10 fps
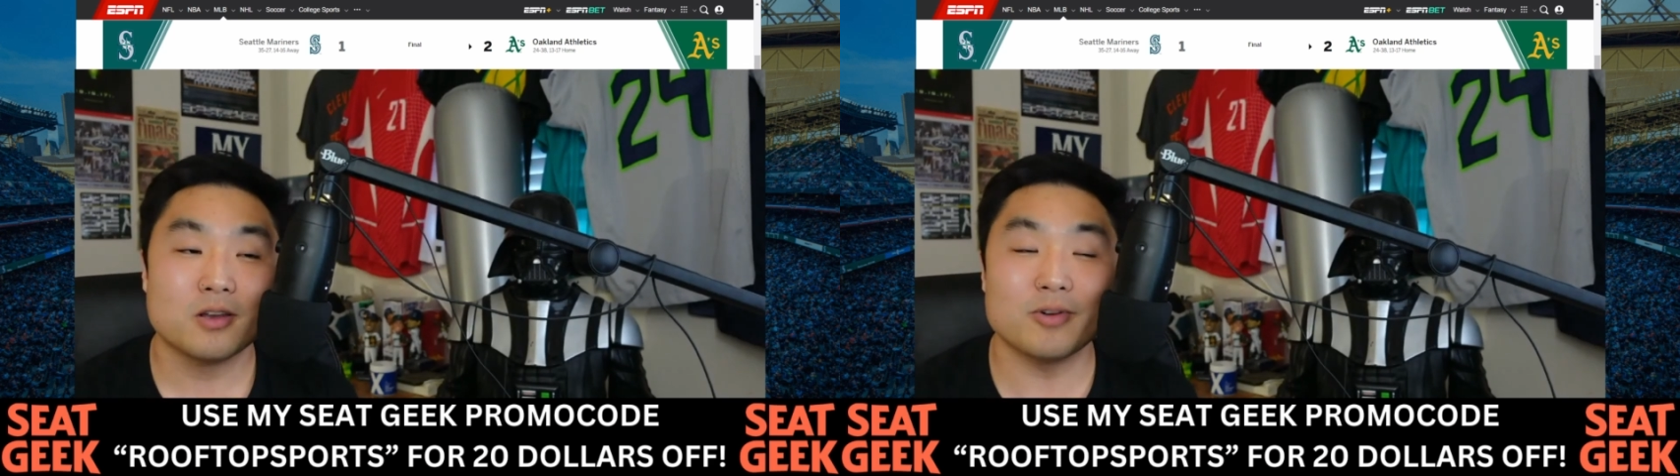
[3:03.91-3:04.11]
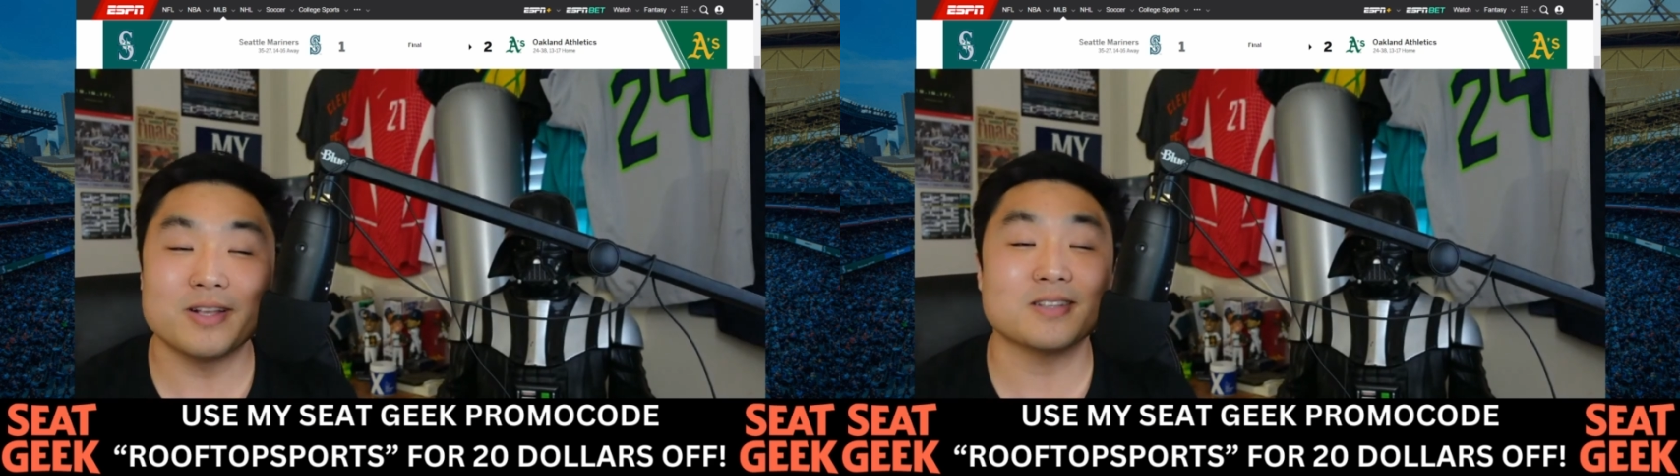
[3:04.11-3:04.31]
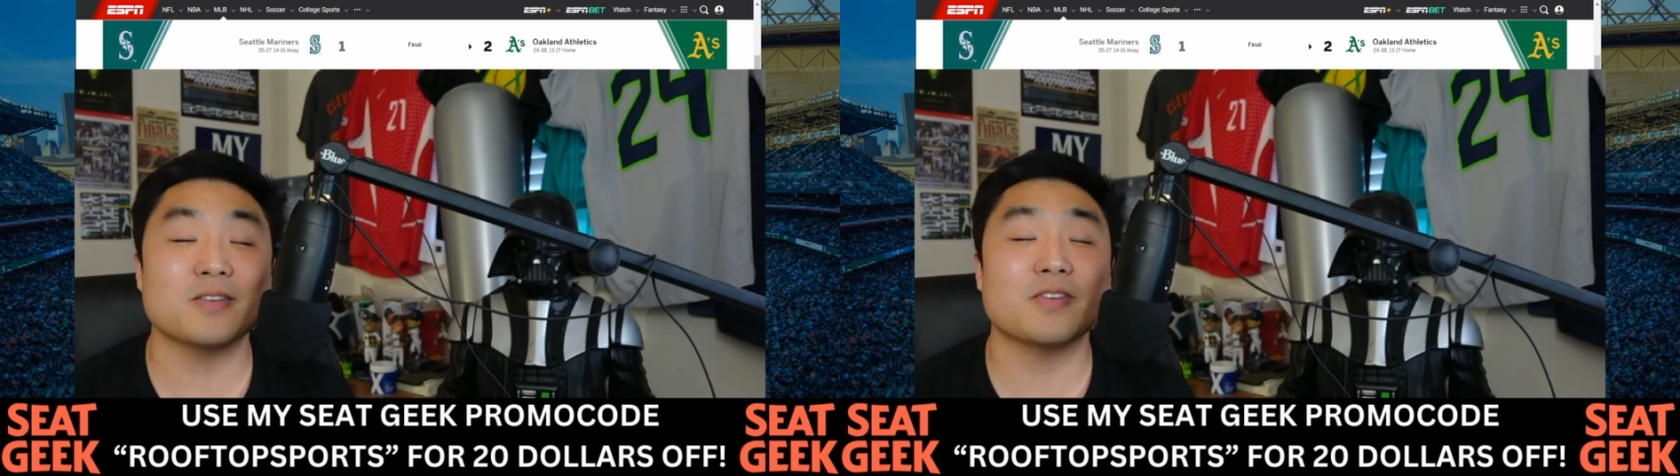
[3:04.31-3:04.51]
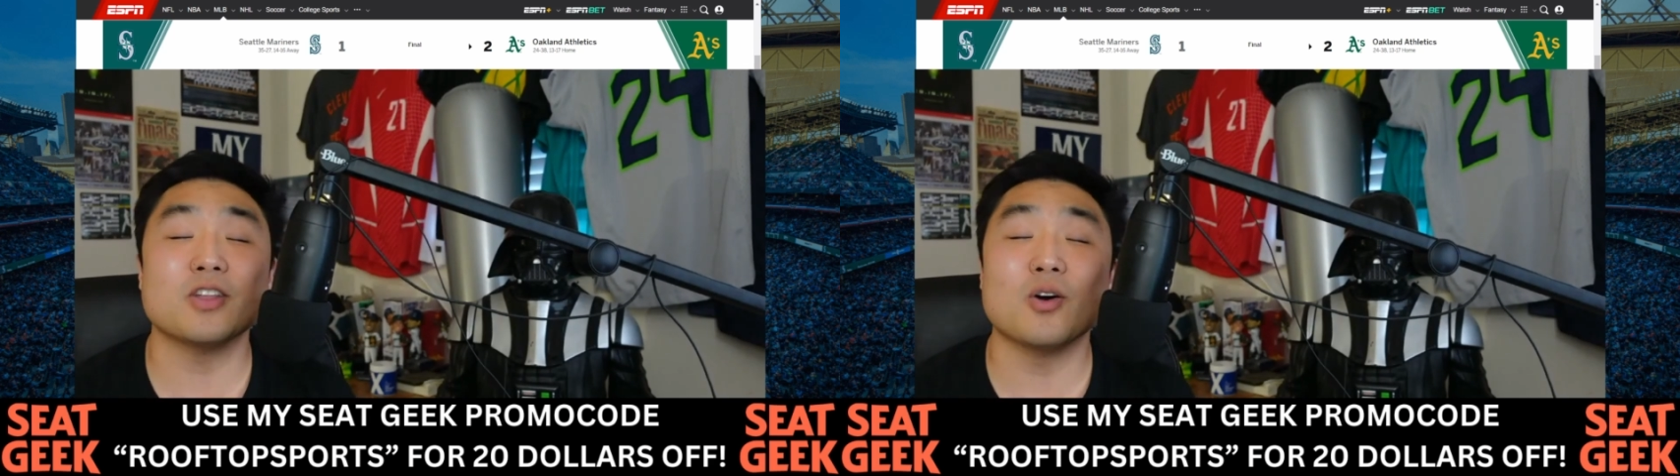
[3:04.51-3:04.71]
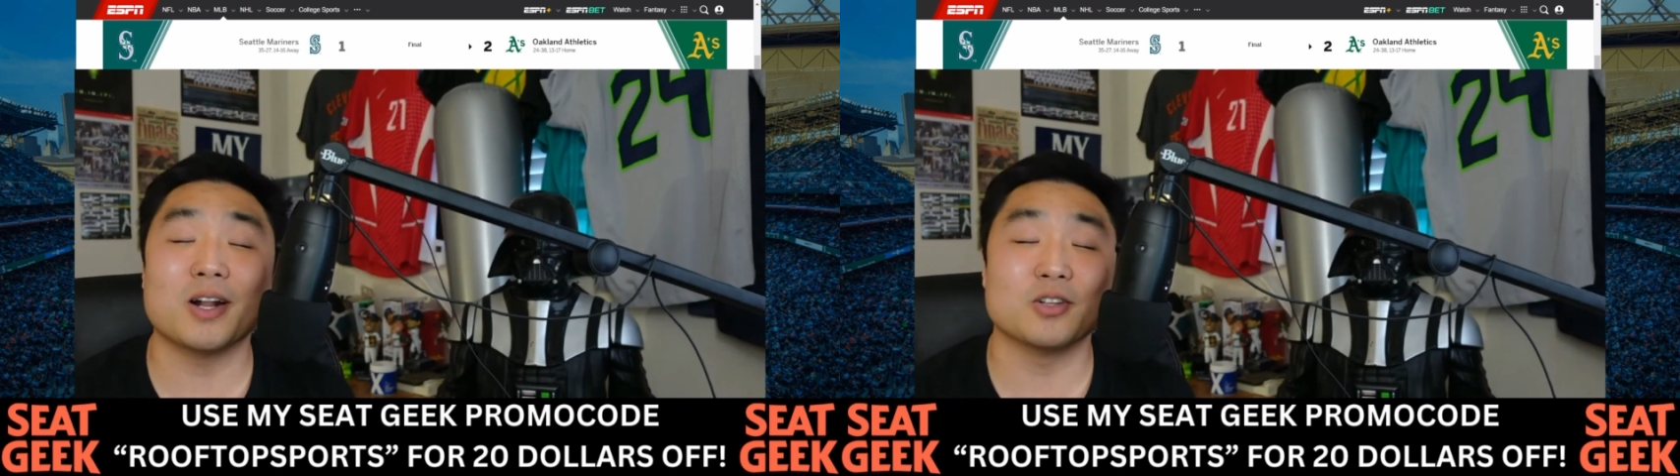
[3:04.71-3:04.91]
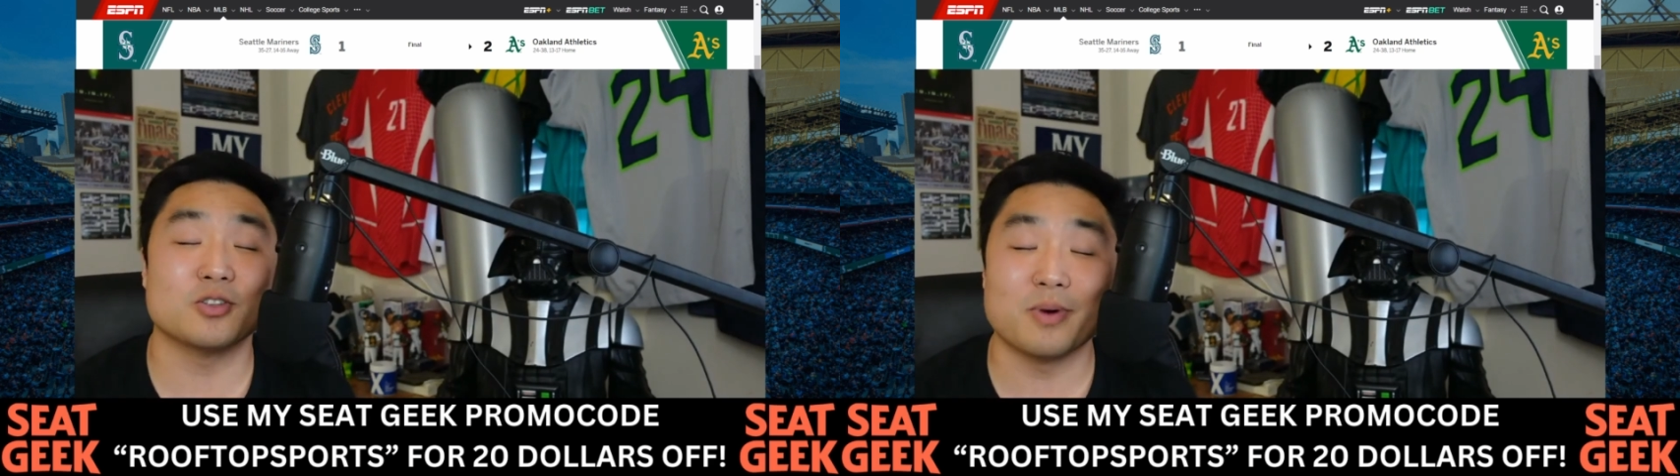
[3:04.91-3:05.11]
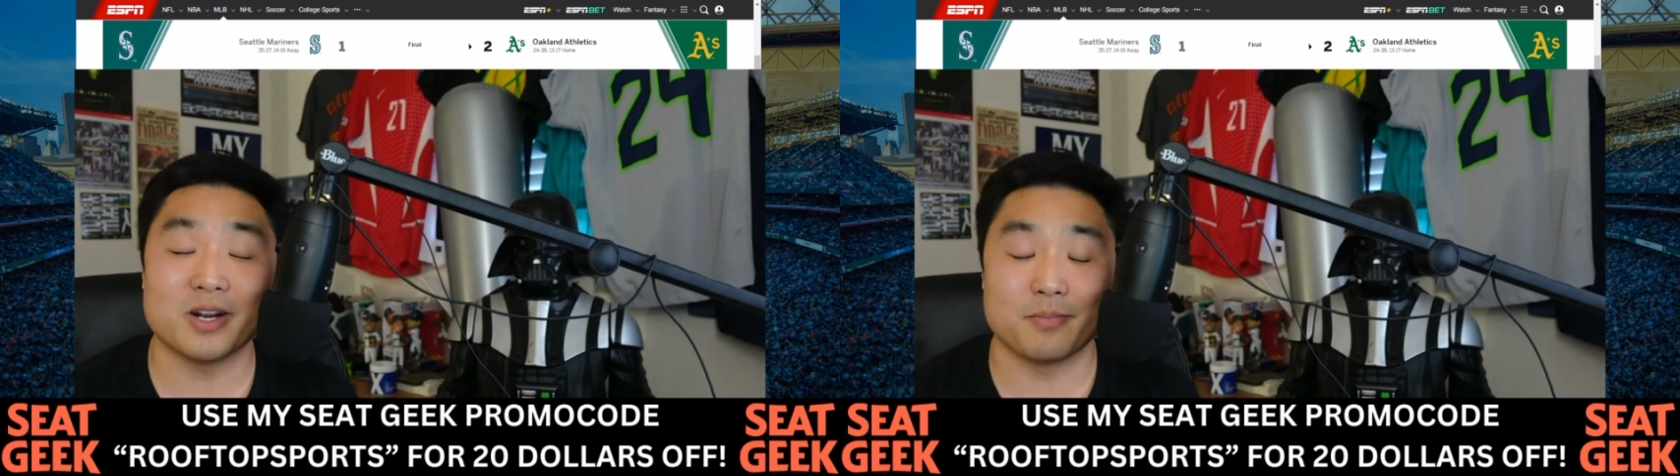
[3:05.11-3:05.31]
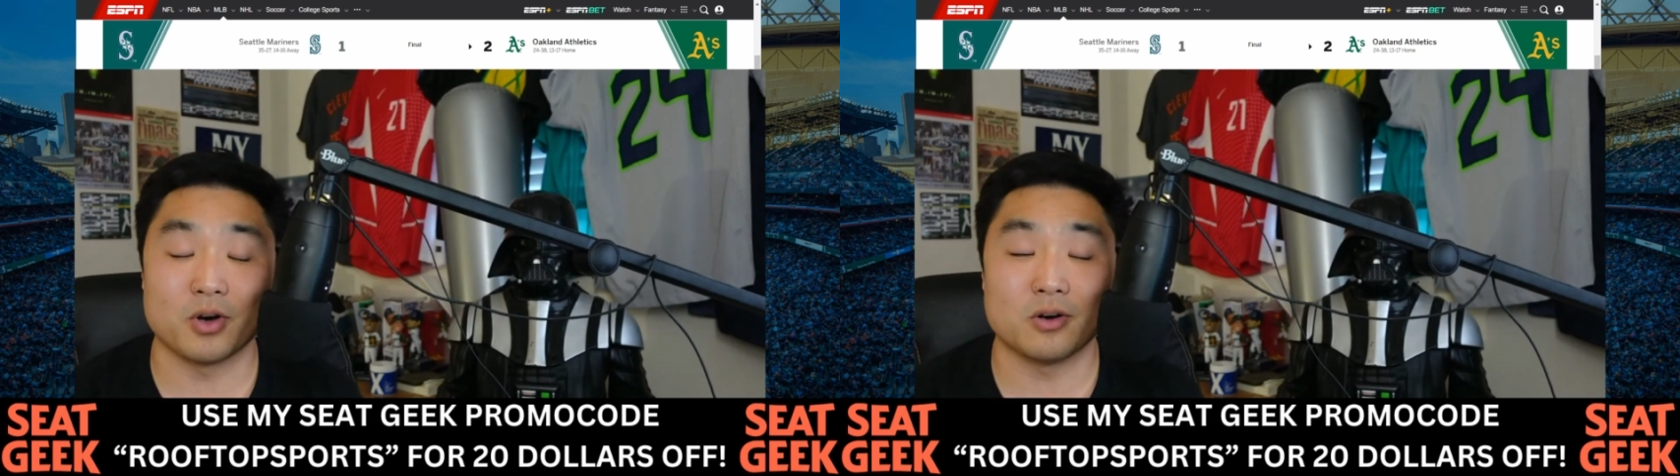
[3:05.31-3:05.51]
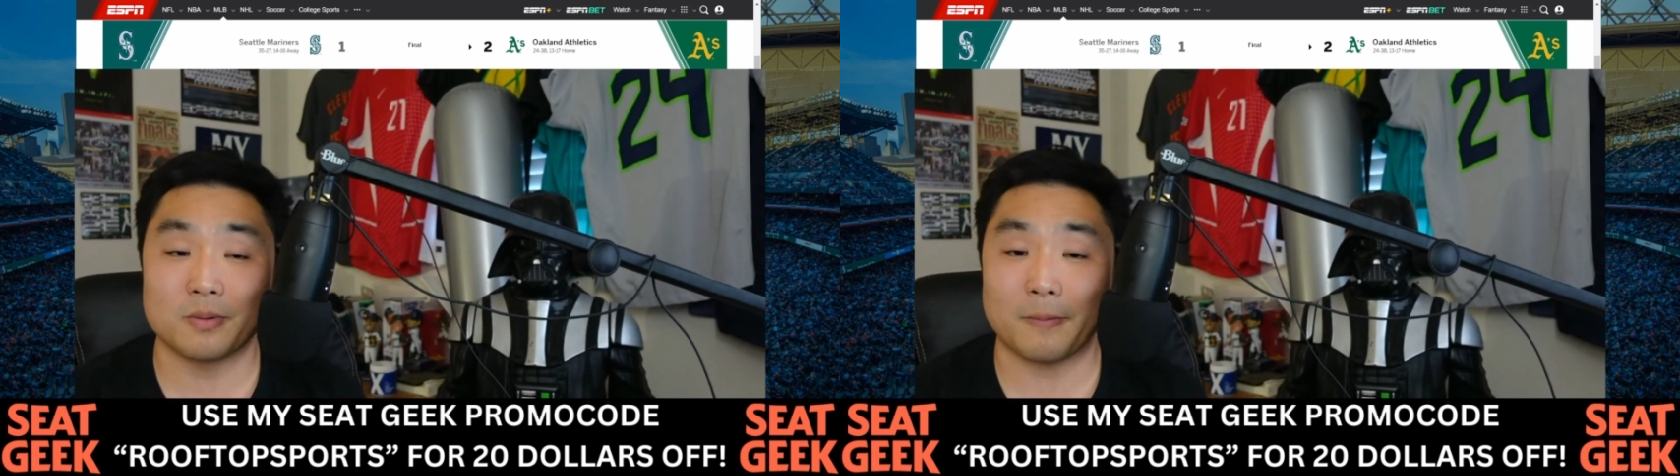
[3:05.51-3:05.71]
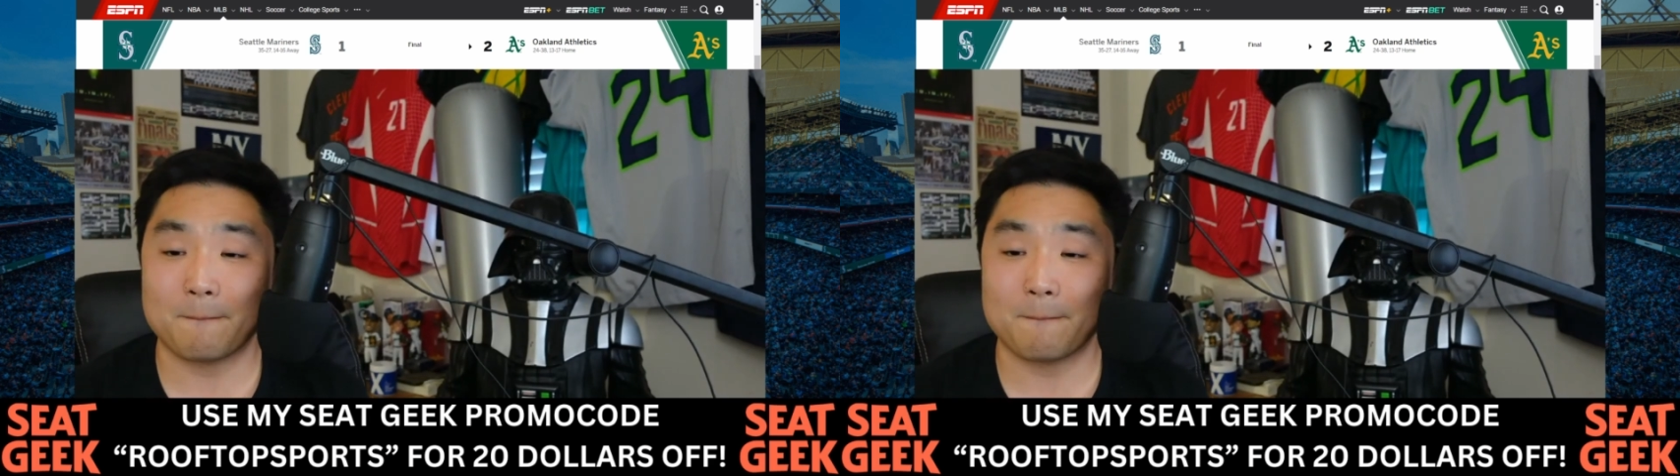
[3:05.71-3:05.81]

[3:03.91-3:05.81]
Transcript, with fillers: when he doesn't even know how to do Moneyball.